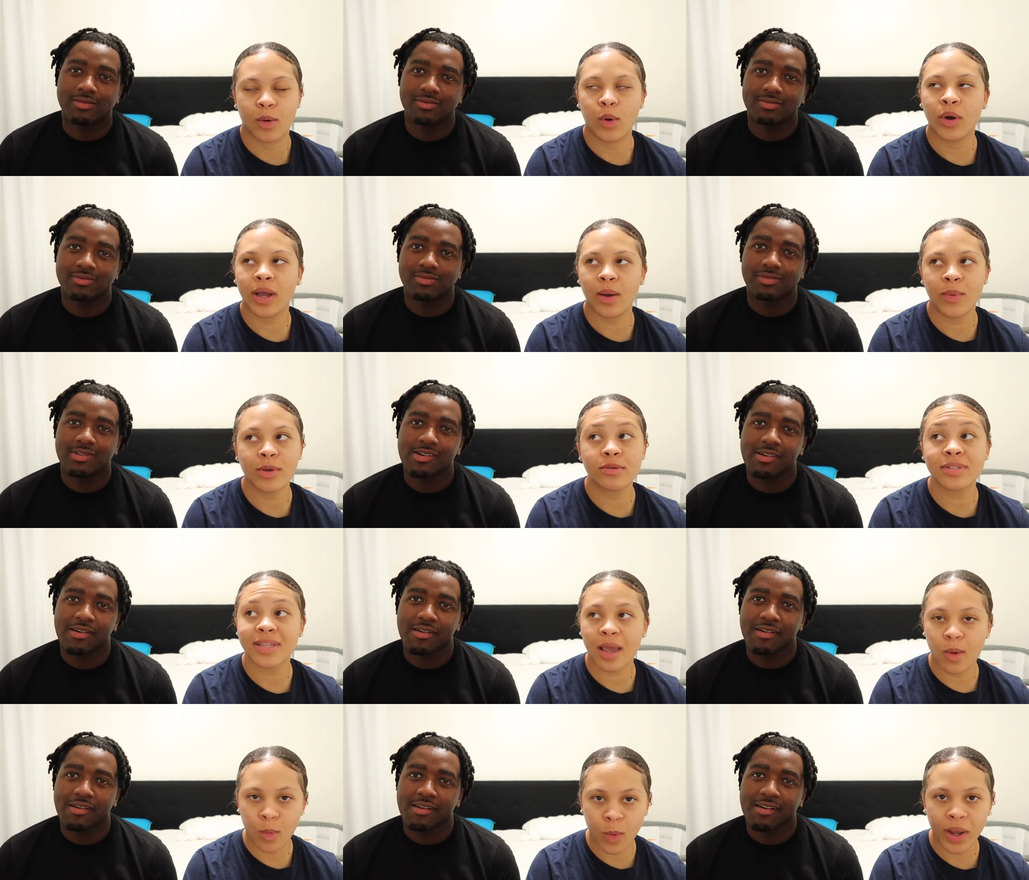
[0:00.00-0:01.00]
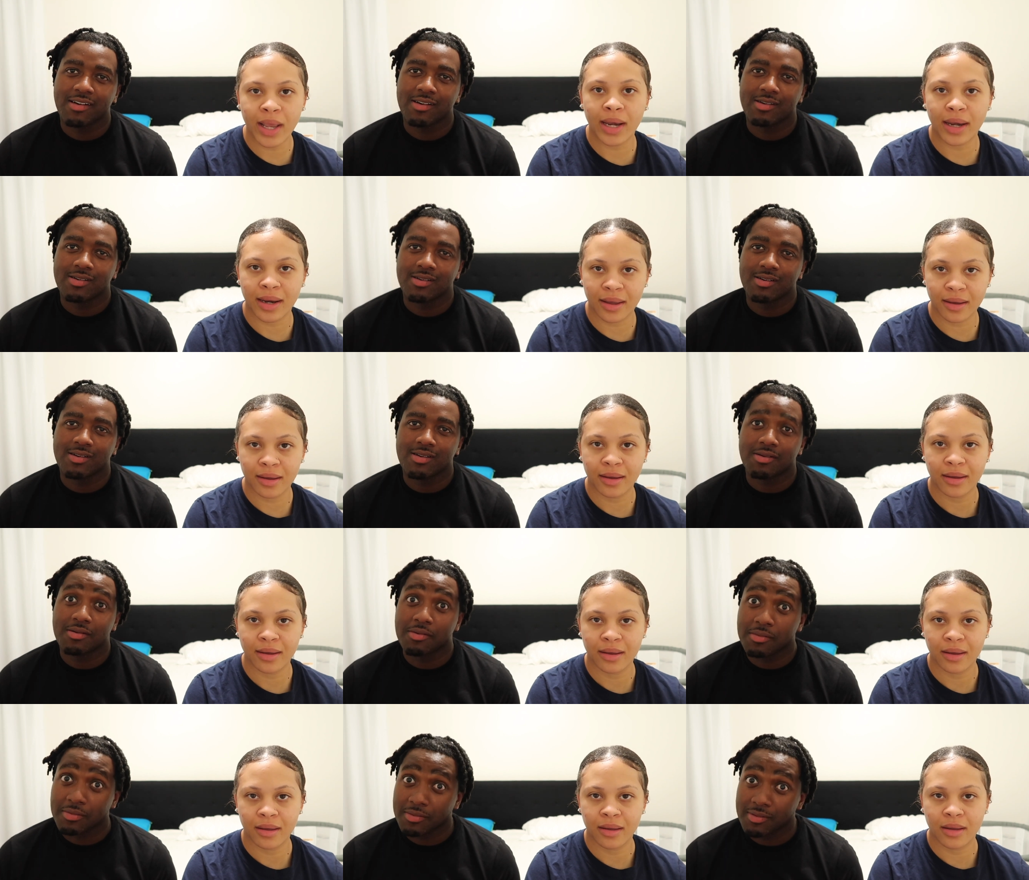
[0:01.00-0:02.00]
Speaker 1: Okay, when you say when,
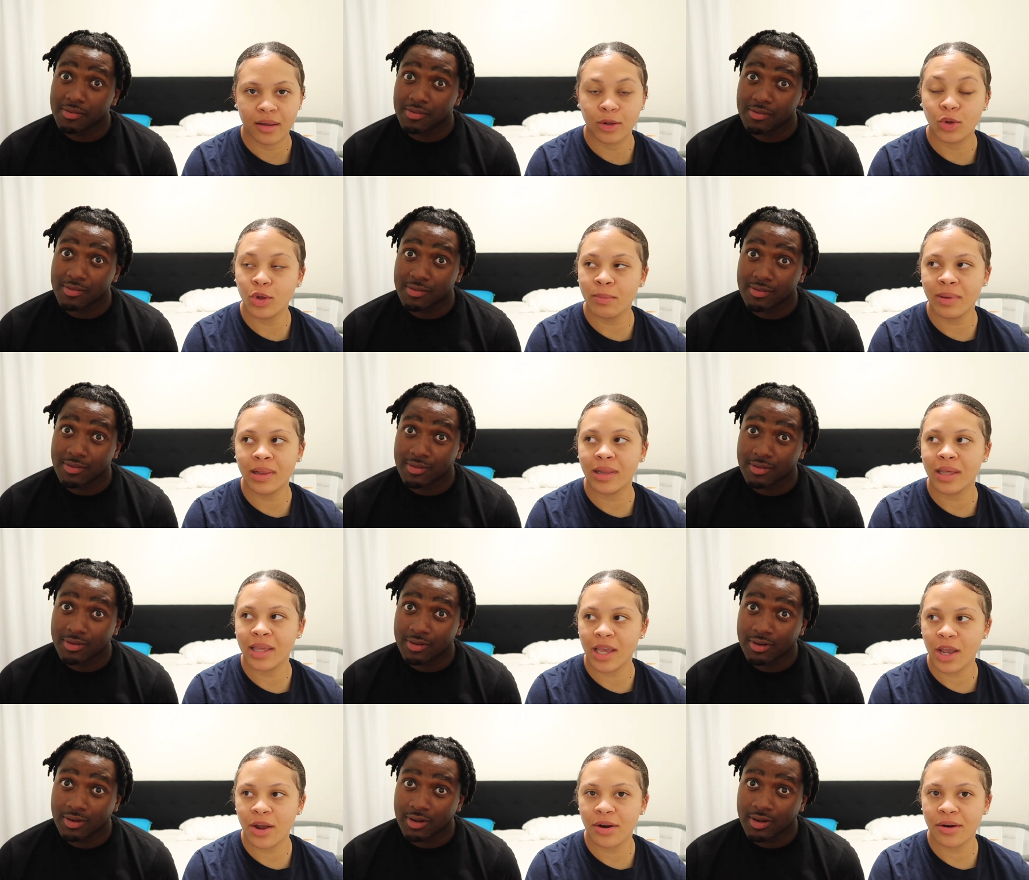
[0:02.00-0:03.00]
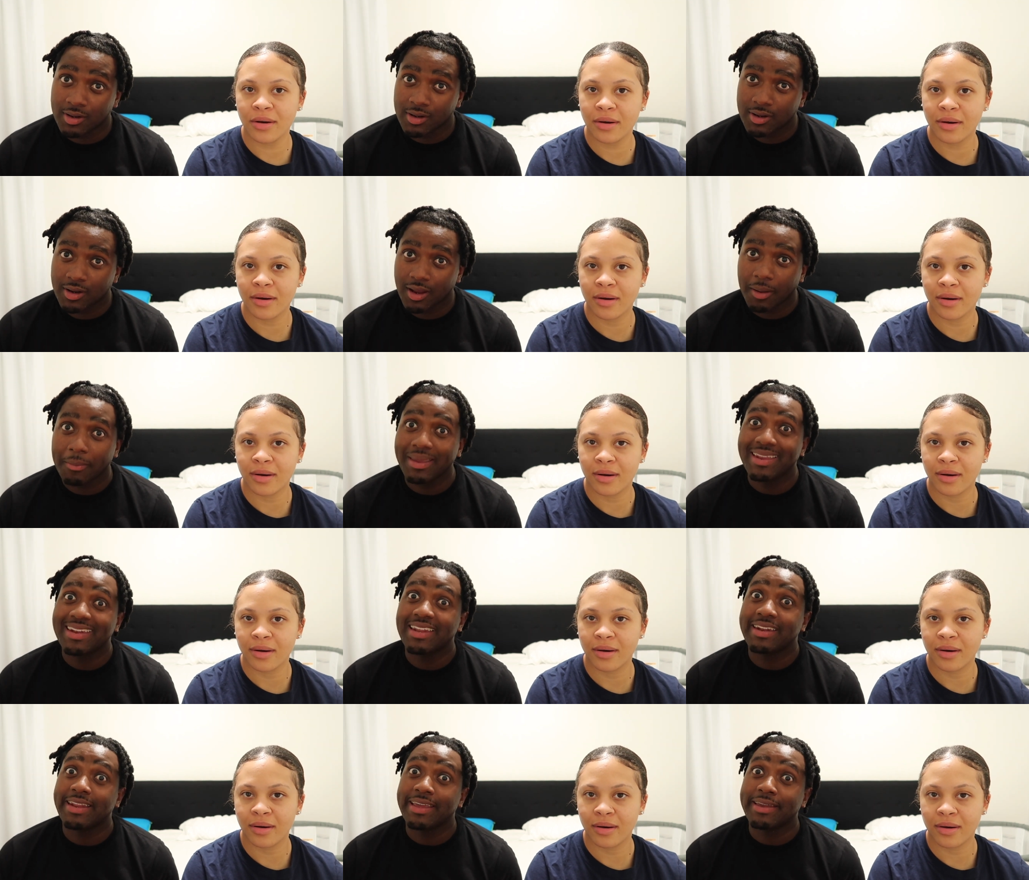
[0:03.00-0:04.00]
do you mean the year?
Speaker 2: I
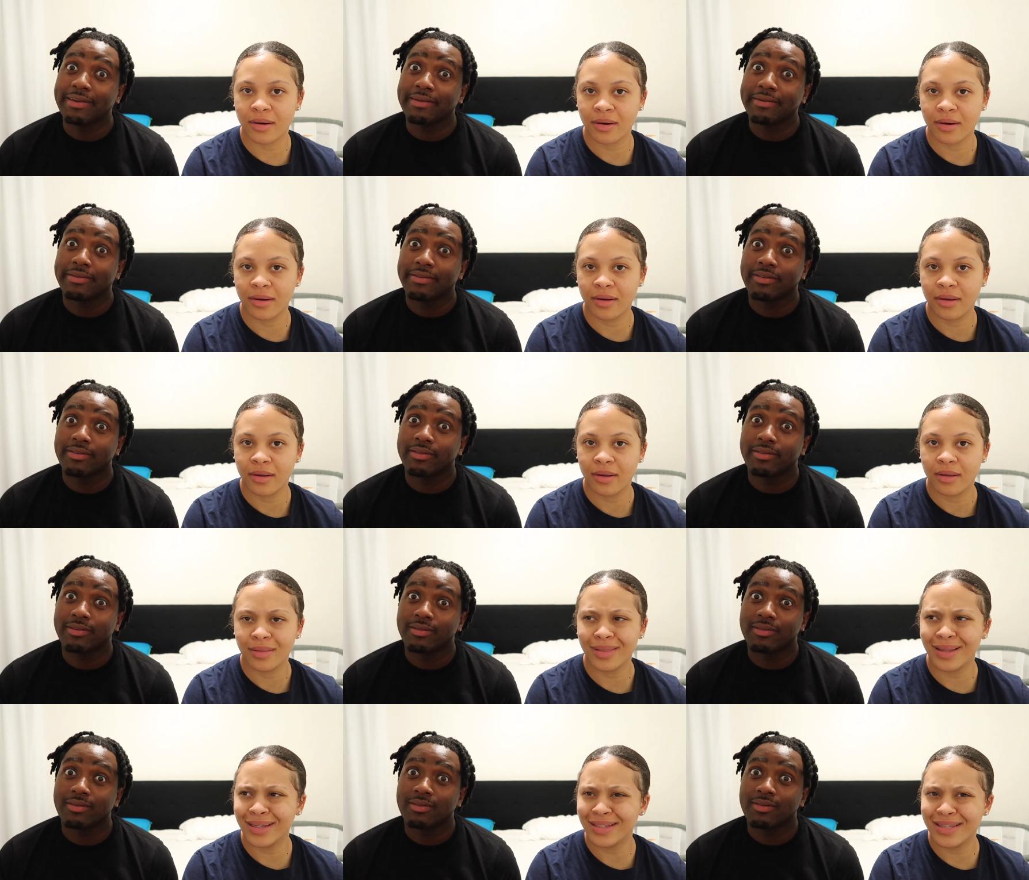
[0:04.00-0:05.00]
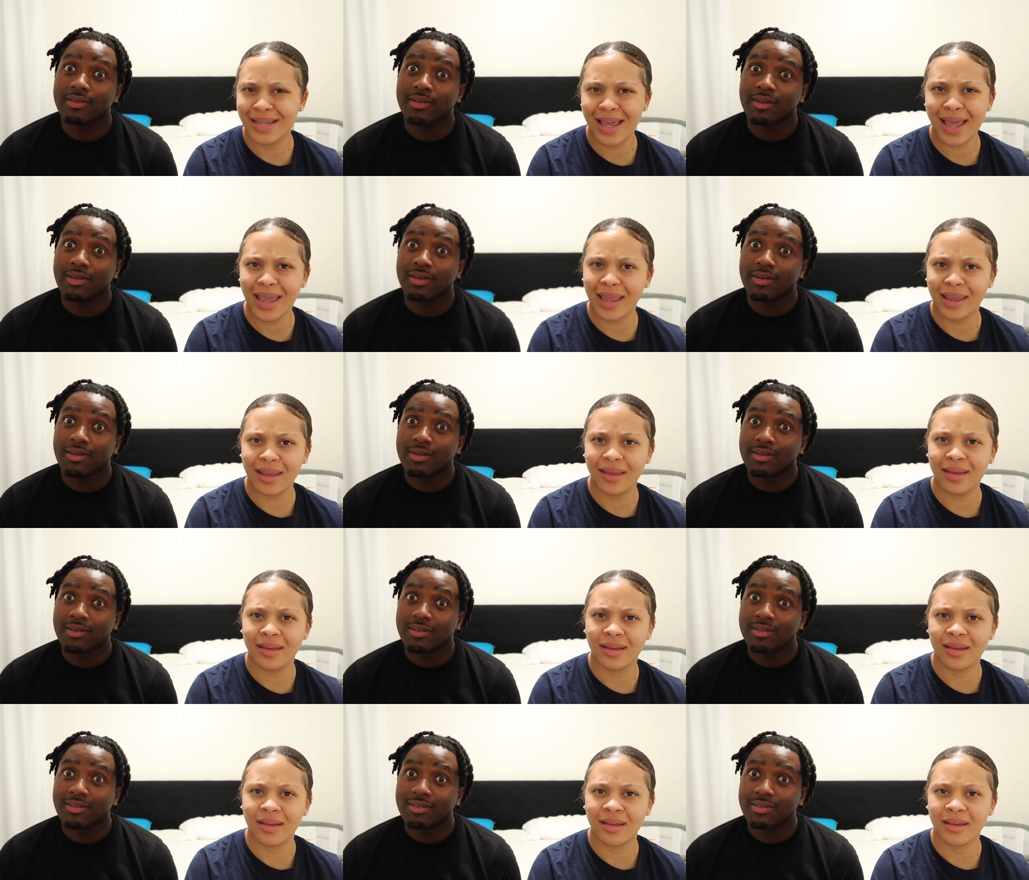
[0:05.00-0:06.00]
mean the day.
Speaker 1: The day.
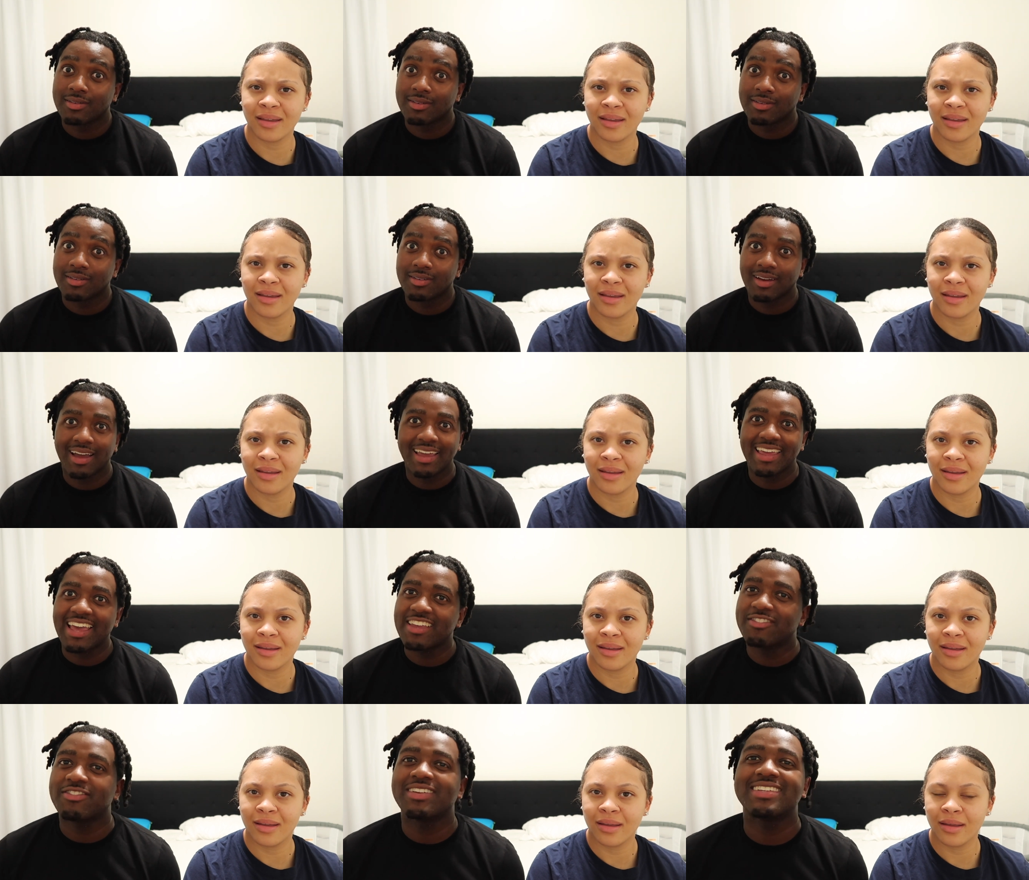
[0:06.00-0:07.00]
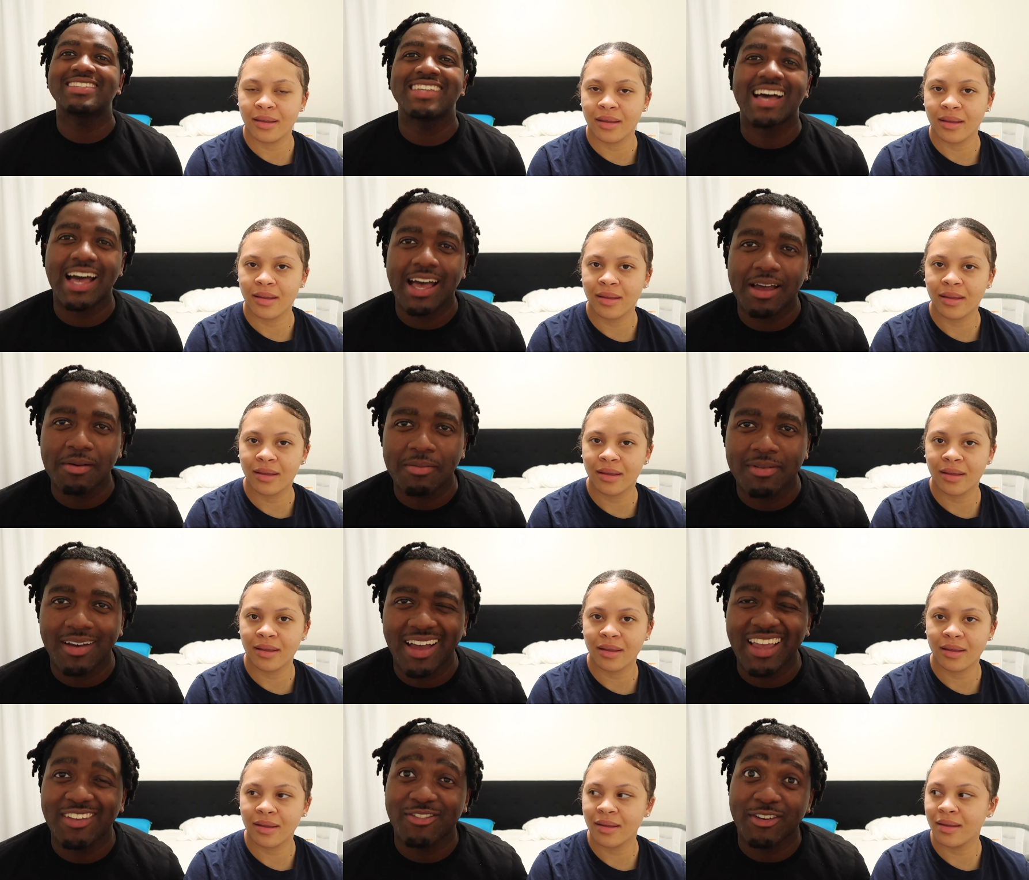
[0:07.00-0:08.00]
Speaker 2: I asked for the time.
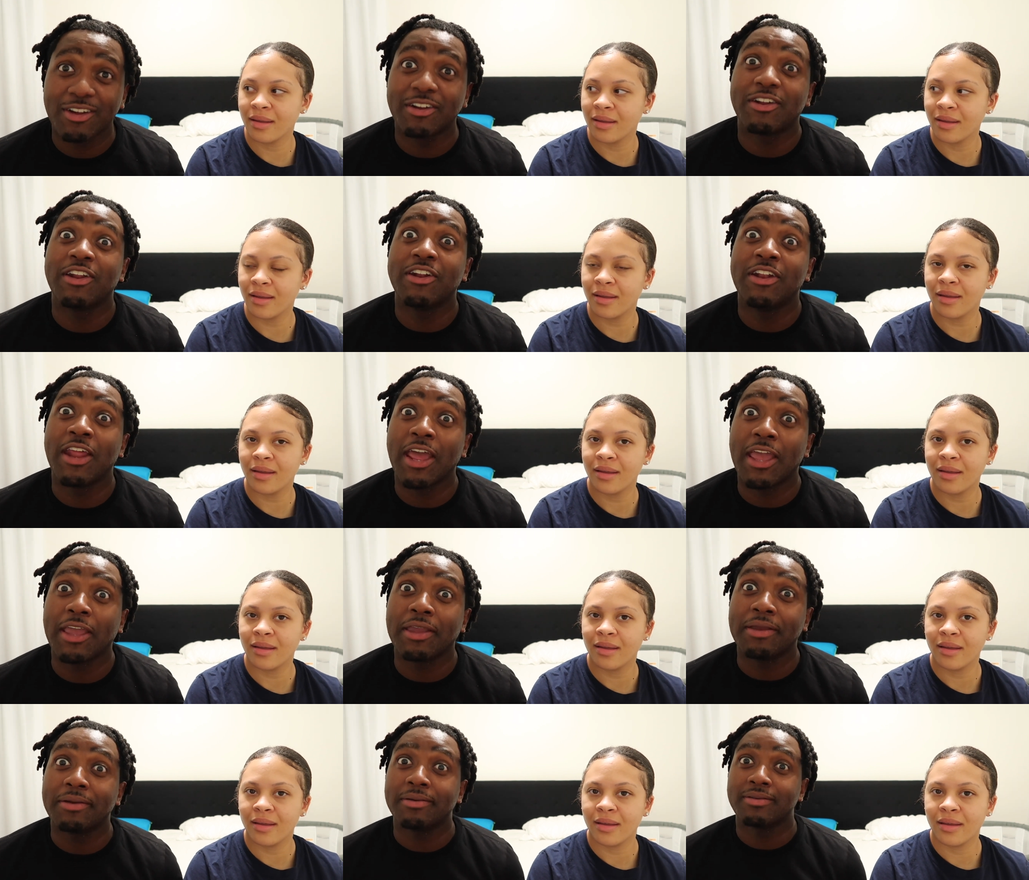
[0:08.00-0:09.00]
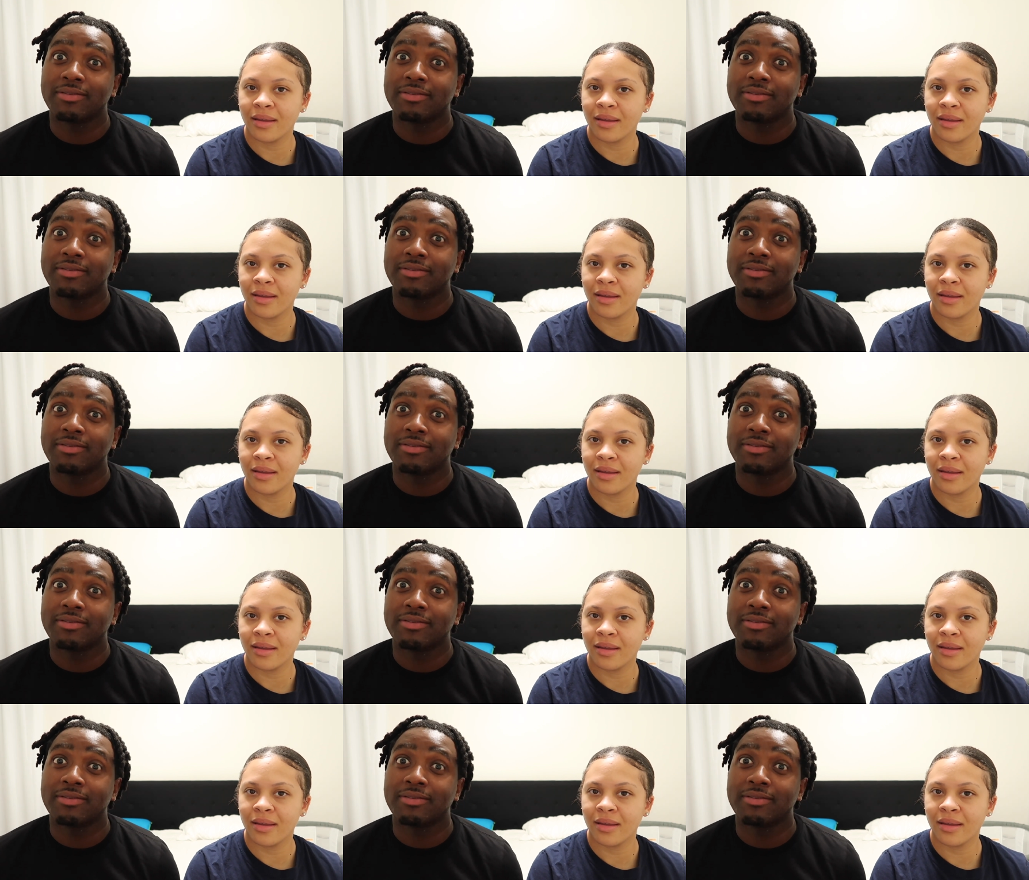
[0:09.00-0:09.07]
I asked for the day.